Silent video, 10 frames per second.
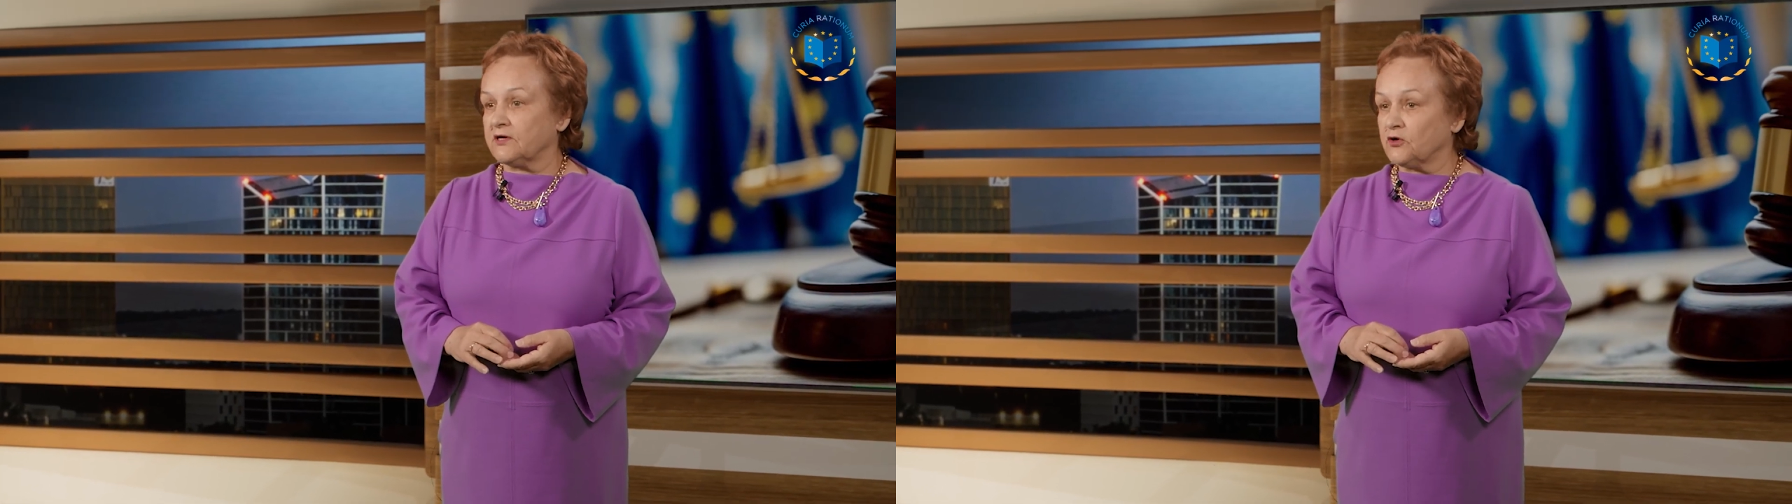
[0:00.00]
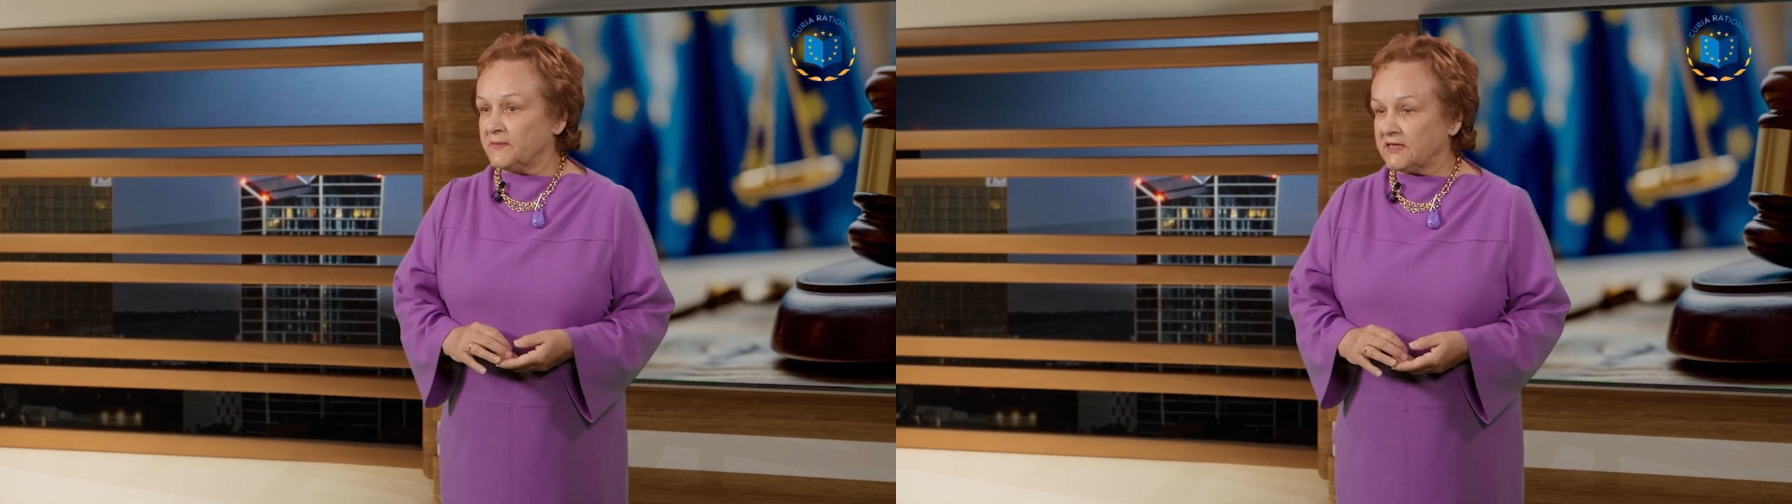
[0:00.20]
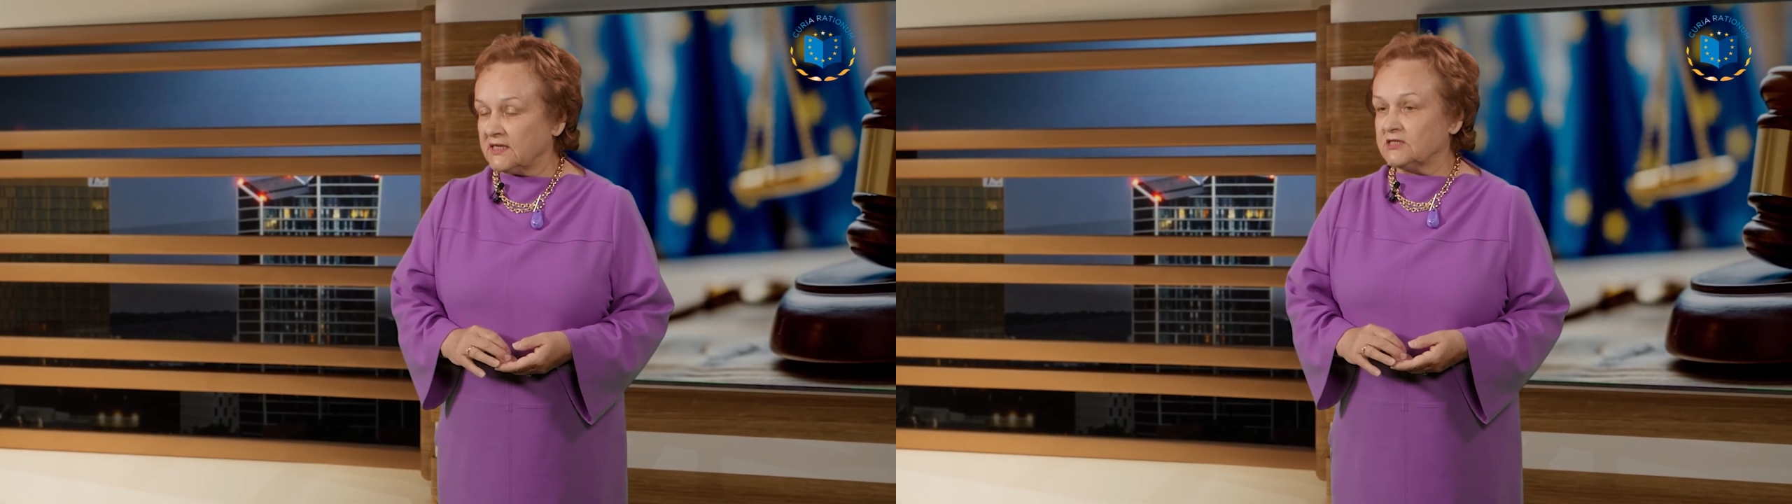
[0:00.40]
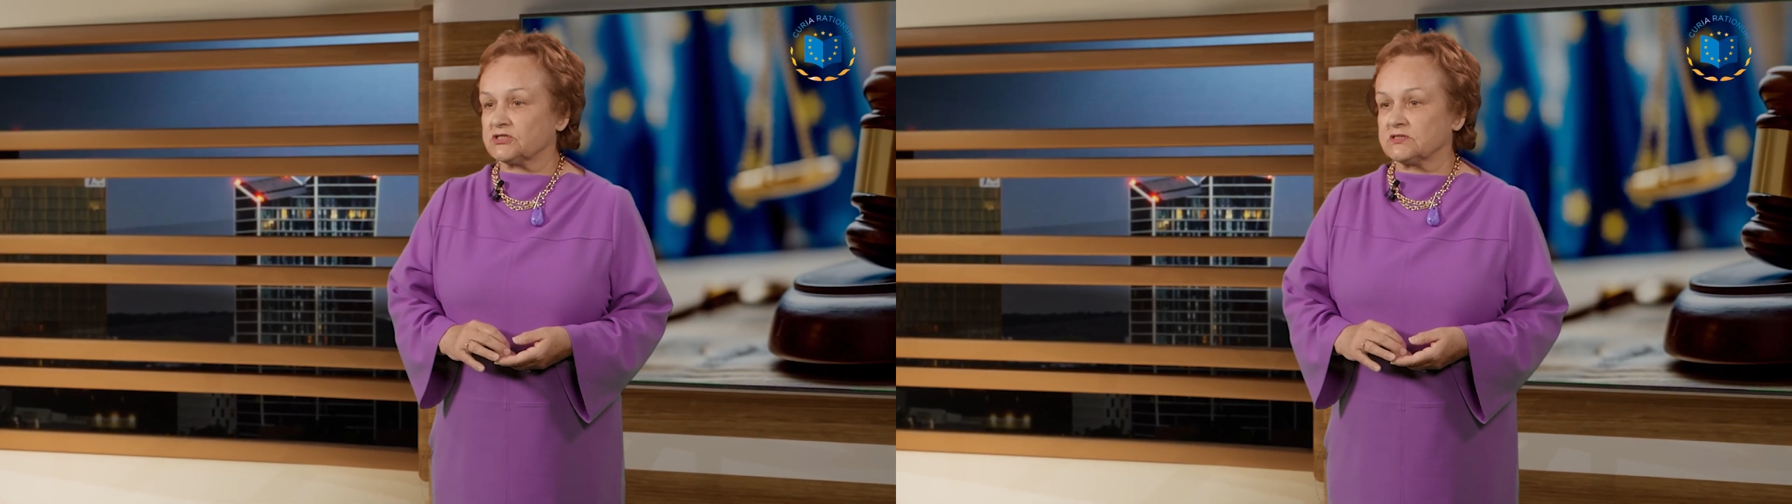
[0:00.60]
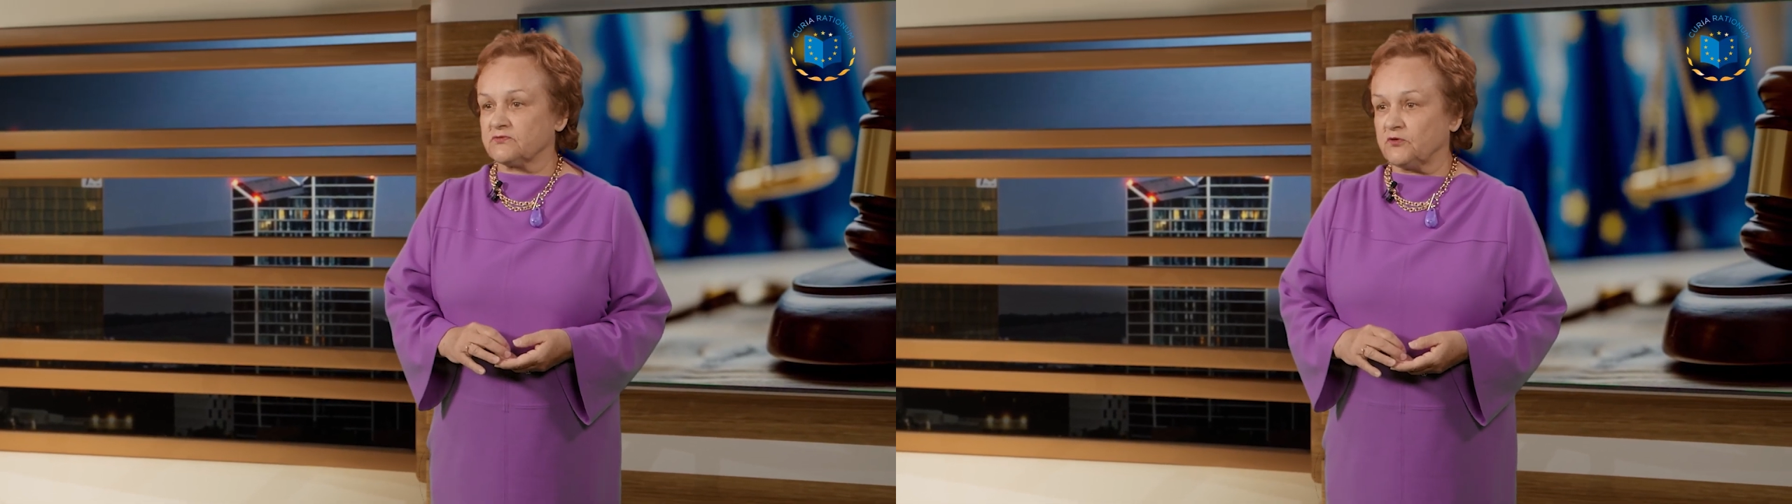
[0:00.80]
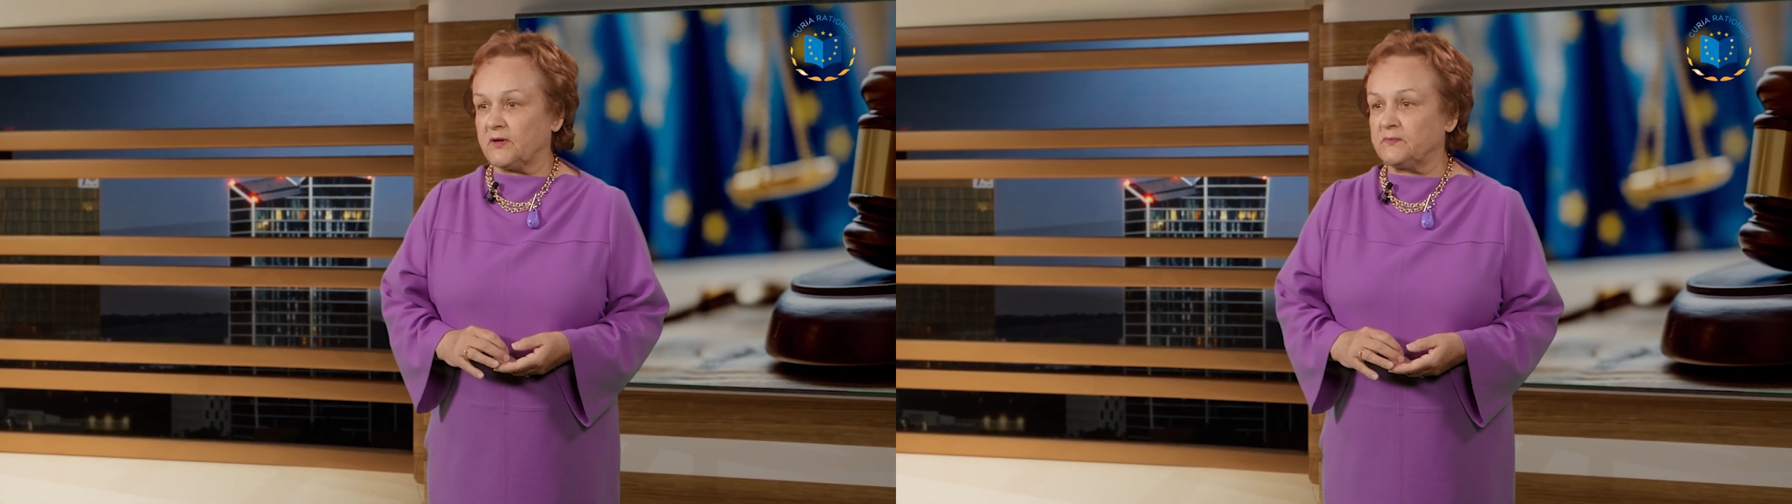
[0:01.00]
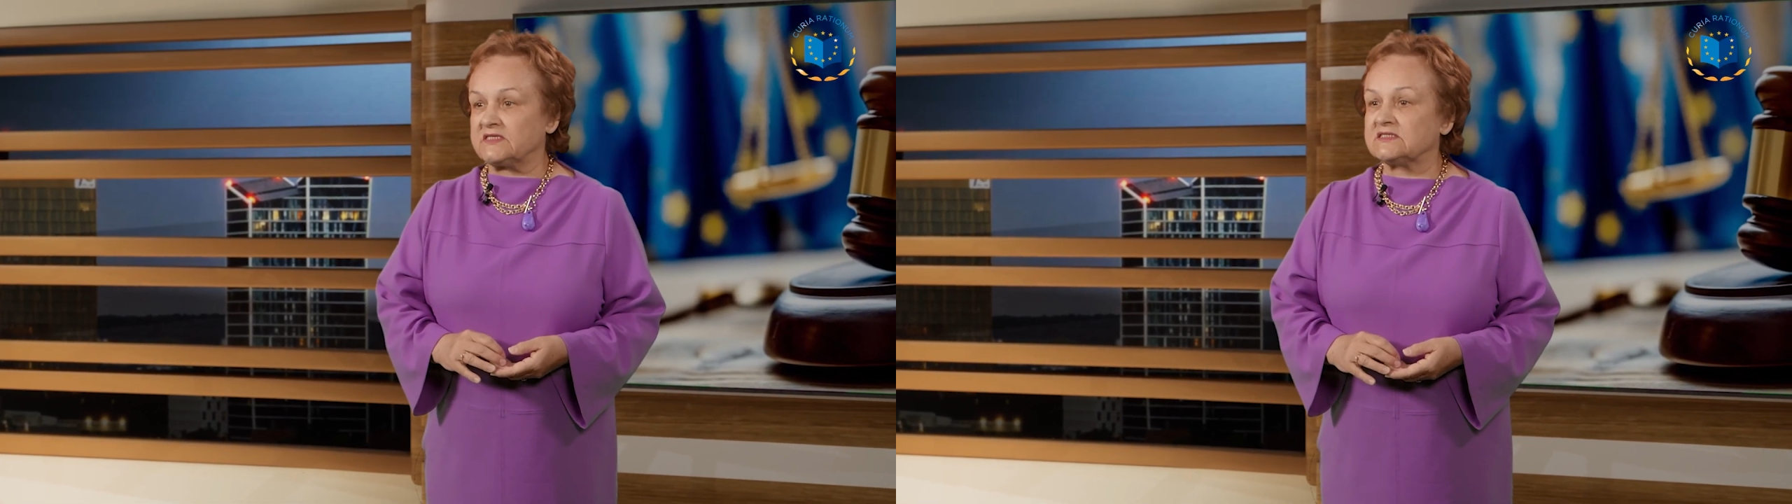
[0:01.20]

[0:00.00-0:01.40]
recommendations for member